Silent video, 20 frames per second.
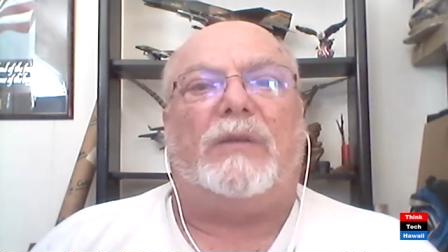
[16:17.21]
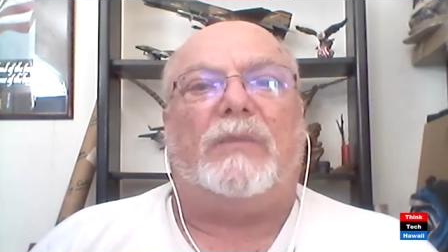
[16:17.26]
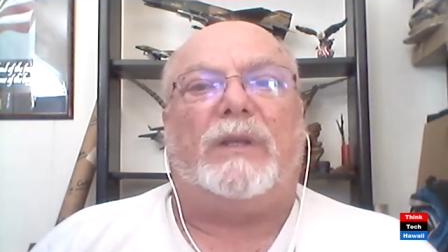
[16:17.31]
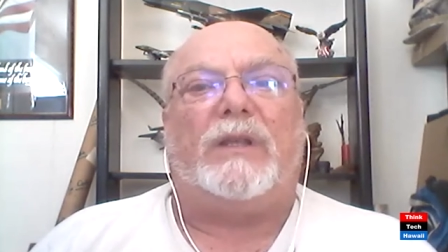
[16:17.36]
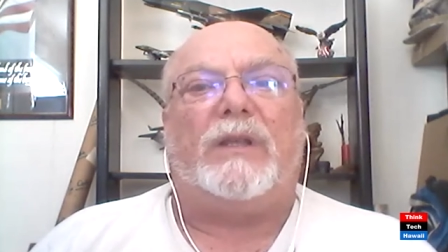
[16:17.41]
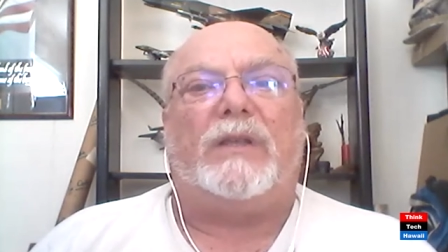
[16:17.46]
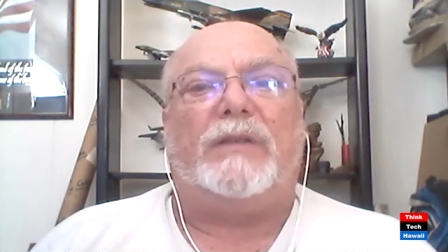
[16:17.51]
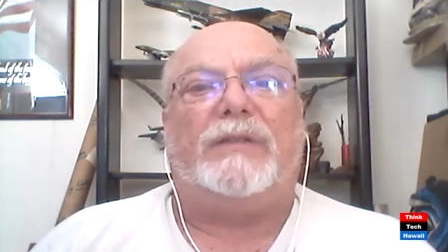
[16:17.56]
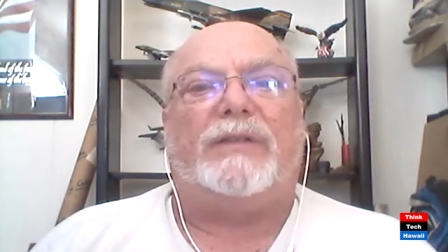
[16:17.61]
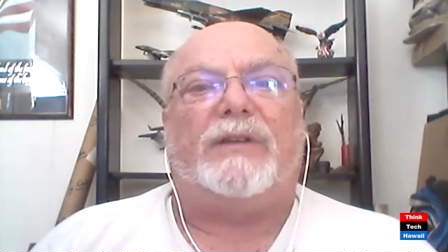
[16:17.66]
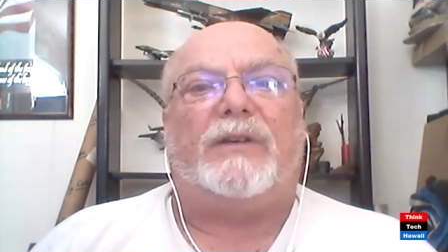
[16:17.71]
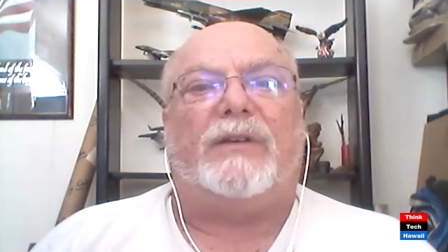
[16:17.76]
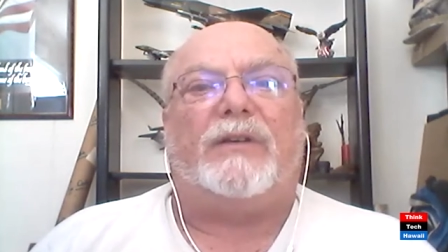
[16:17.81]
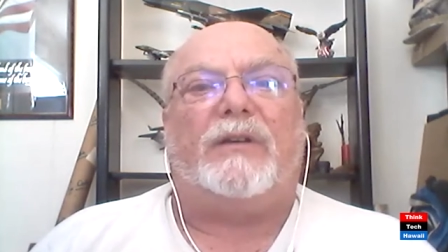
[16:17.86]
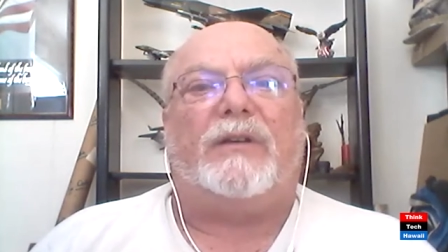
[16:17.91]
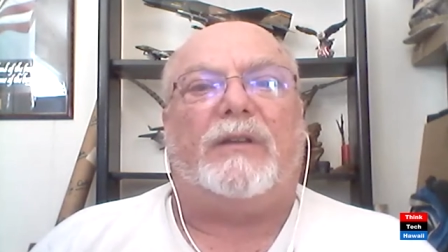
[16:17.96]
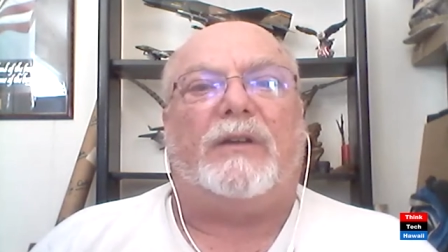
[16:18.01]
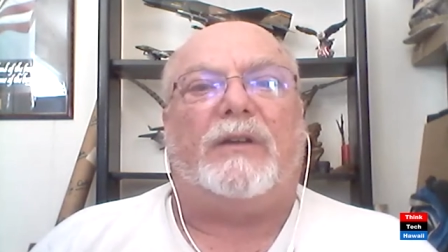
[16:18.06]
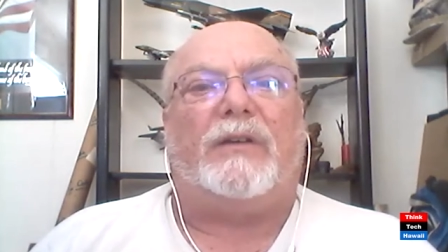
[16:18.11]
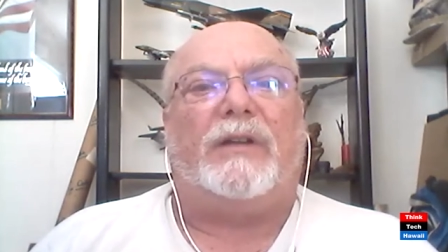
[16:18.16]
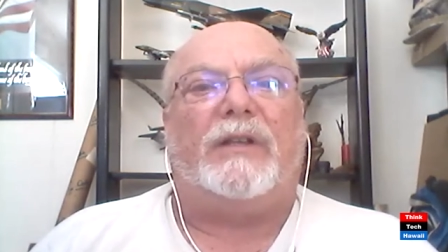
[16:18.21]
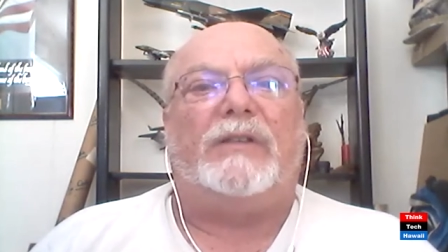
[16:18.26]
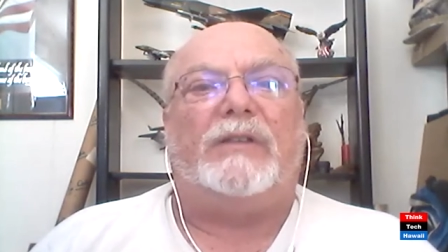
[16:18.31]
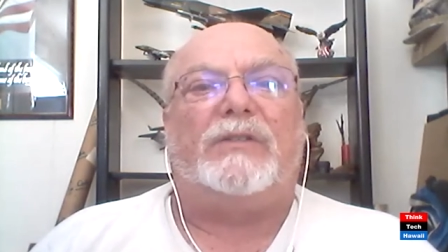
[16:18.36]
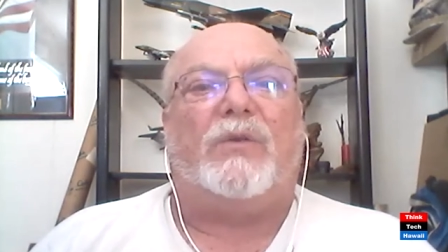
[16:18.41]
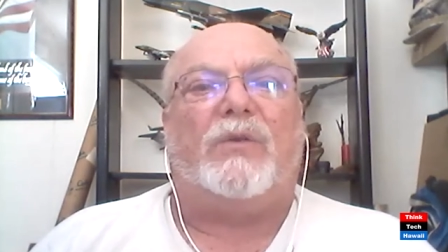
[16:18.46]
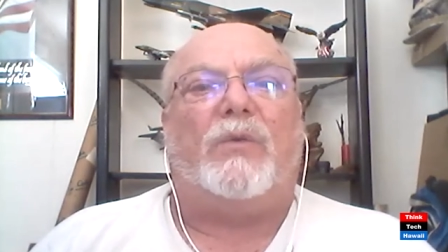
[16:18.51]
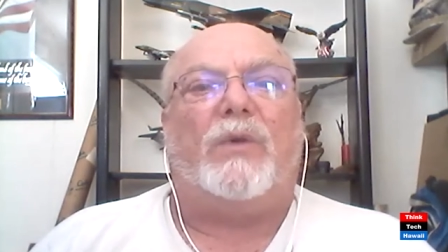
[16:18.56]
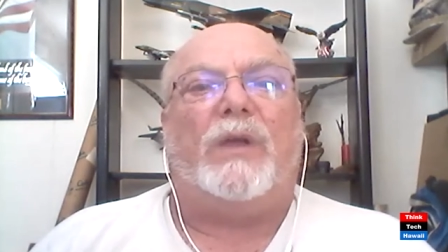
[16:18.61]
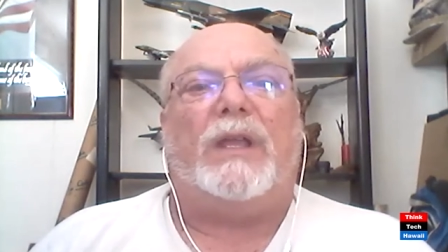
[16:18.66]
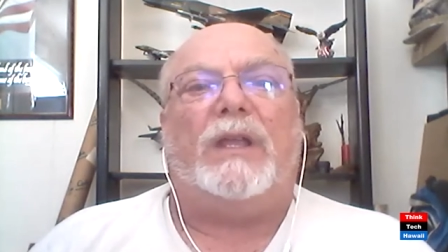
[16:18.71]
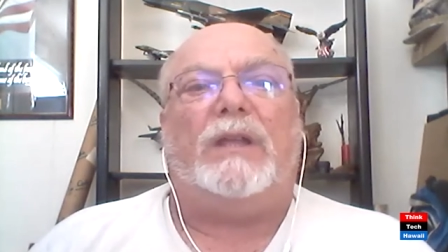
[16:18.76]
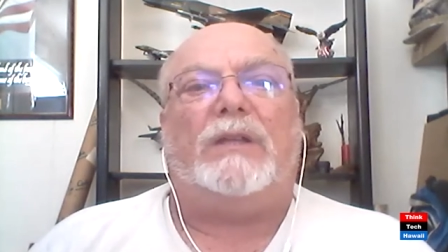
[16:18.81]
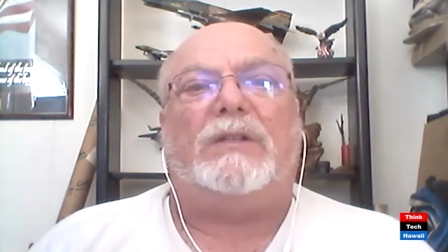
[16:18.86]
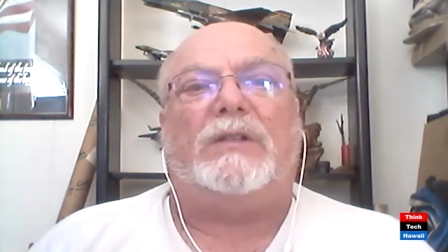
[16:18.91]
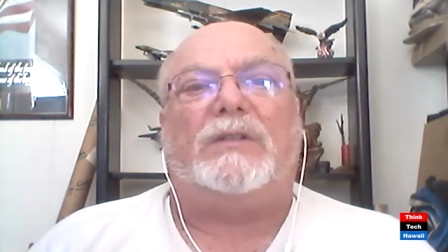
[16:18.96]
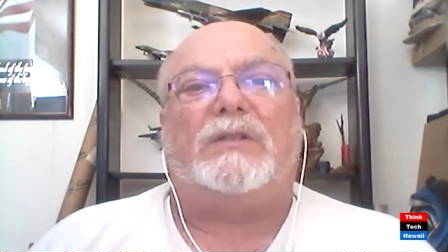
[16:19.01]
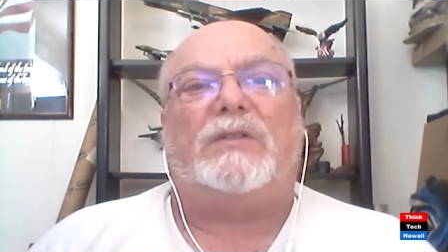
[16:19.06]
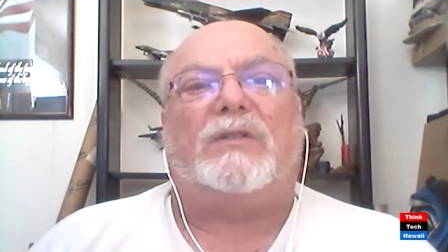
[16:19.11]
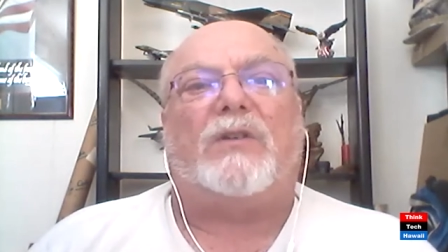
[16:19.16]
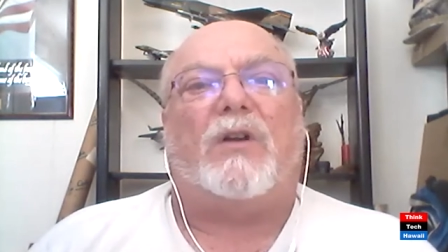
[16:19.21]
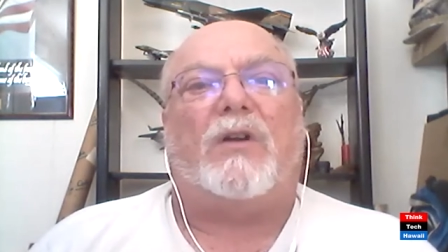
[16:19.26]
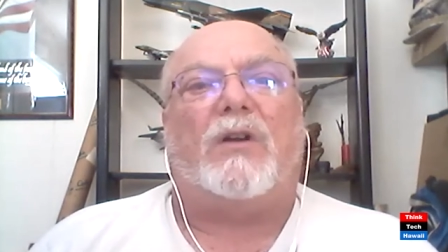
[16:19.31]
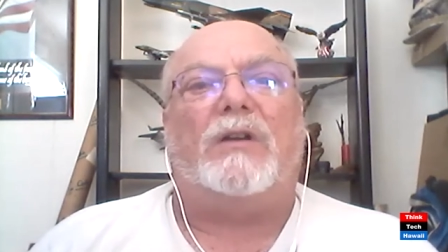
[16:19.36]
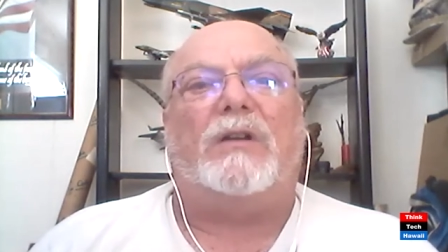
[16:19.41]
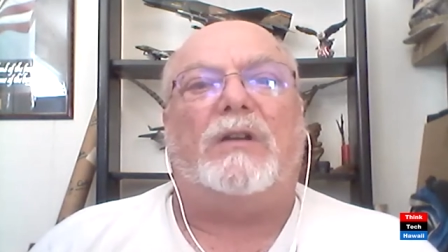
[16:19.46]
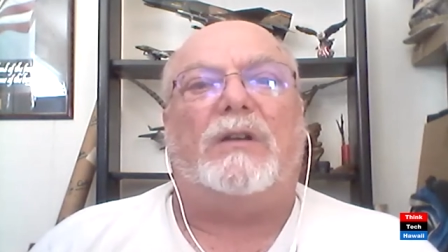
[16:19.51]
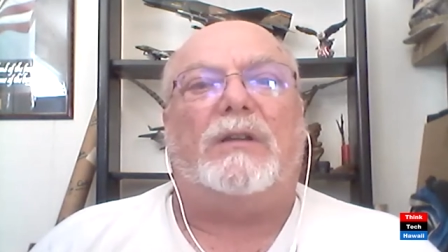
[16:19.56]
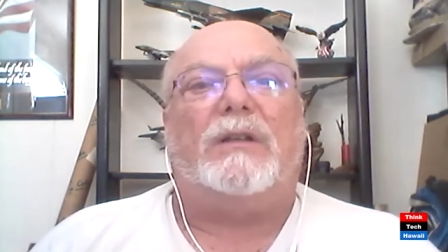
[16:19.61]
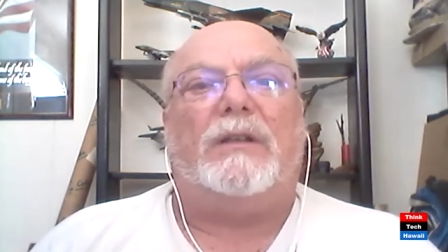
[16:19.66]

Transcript: because there is a way to start